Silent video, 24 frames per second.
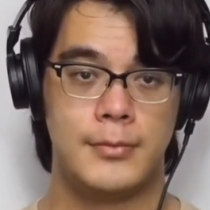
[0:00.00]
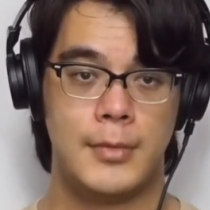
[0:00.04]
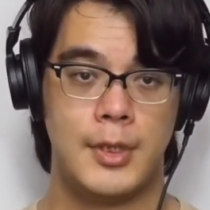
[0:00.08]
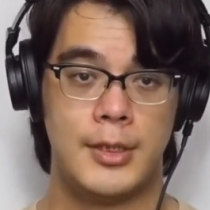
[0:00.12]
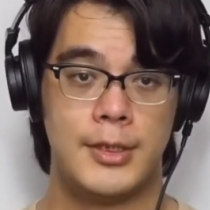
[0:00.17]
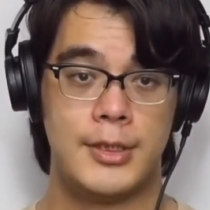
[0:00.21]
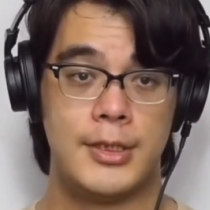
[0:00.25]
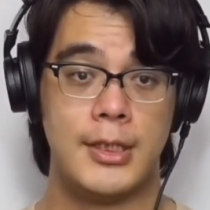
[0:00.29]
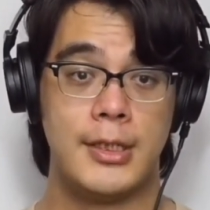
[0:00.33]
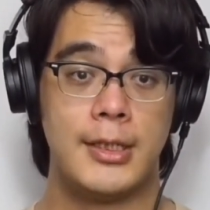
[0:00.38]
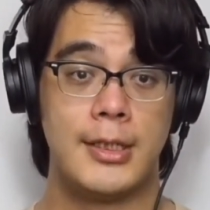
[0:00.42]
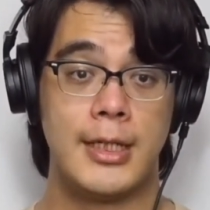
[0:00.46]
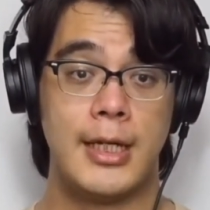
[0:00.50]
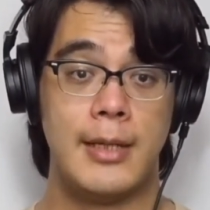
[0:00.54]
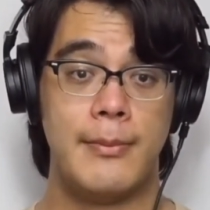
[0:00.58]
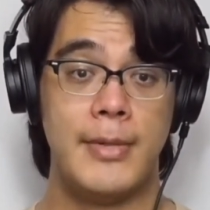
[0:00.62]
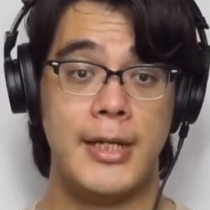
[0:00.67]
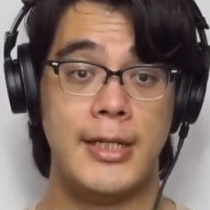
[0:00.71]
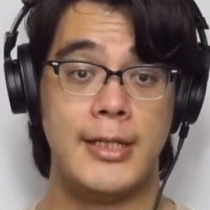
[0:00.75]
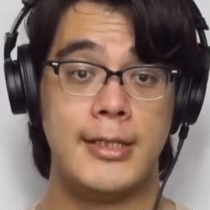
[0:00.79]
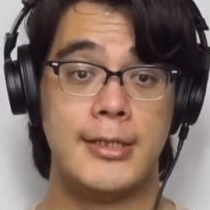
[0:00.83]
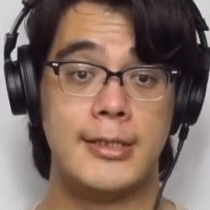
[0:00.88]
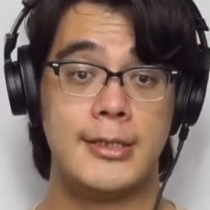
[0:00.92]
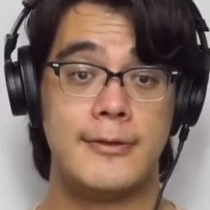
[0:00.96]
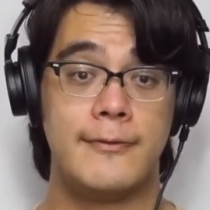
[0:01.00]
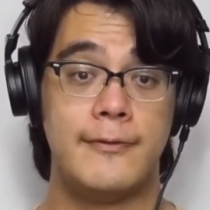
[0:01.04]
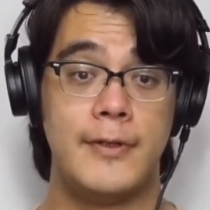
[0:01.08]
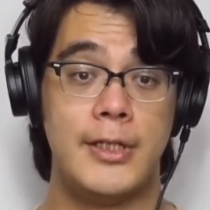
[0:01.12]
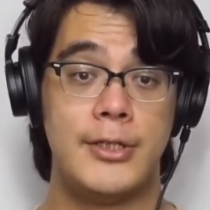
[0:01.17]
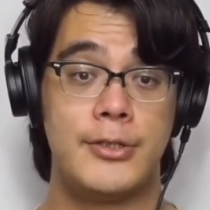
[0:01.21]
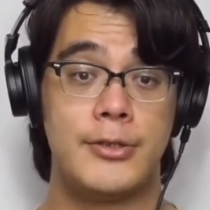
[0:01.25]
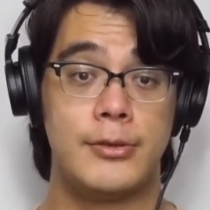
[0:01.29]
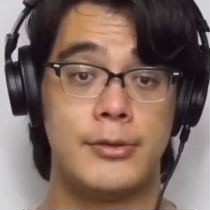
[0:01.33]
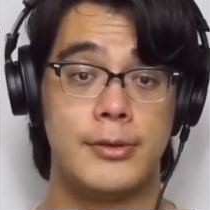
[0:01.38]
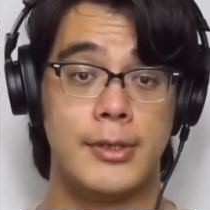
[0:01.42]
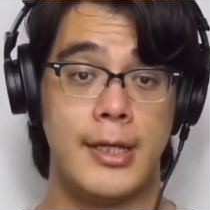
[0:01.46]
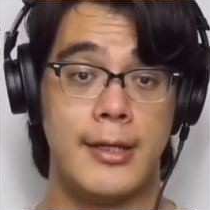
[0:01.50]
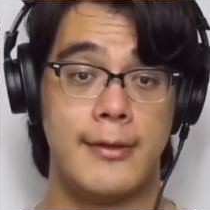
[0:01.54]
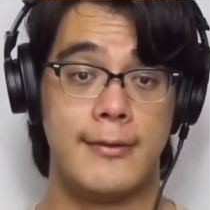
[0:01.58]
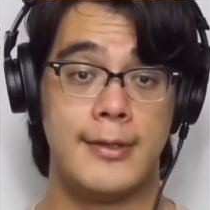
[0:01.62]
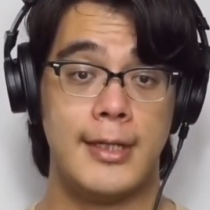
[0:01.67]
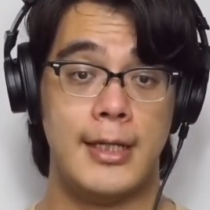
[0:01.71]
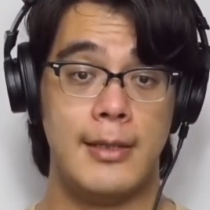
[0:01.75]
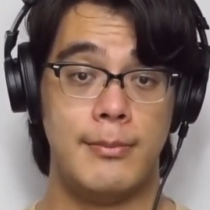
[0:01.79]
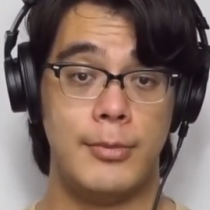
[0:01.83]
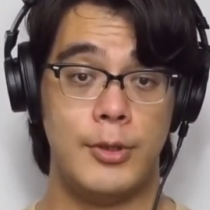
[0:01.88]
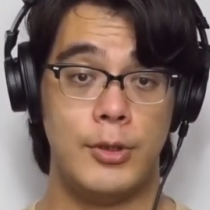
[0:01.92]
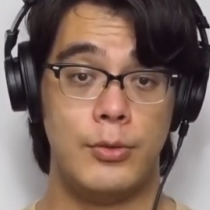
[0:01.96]
Shinkai made his feature-length
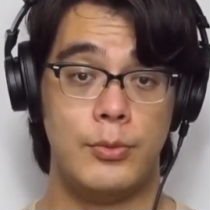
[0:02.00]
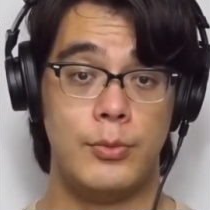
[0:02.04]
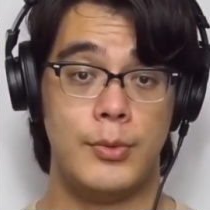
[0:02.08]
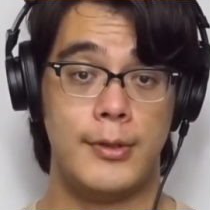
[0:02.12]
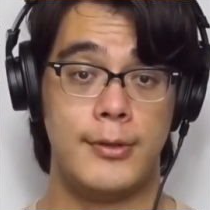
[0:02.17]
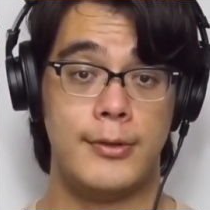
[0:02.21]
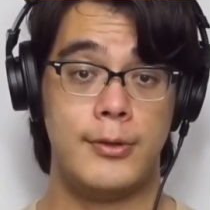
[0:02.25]
debut with